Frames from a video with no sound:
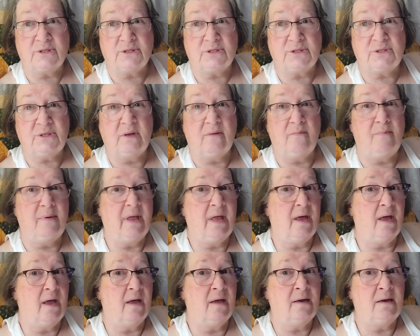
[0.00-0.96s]

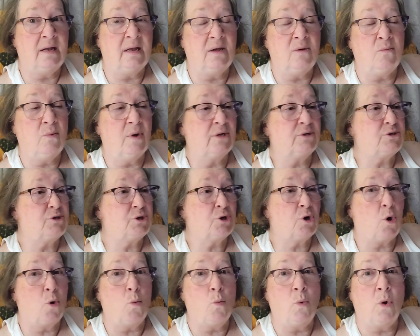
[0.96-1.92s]
CPA, and he went to
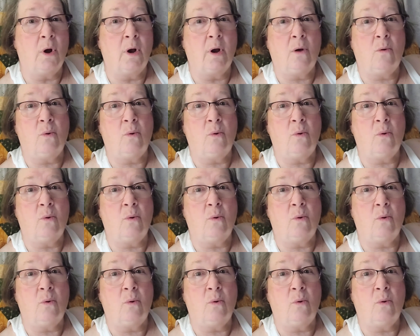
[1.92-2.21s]
go work.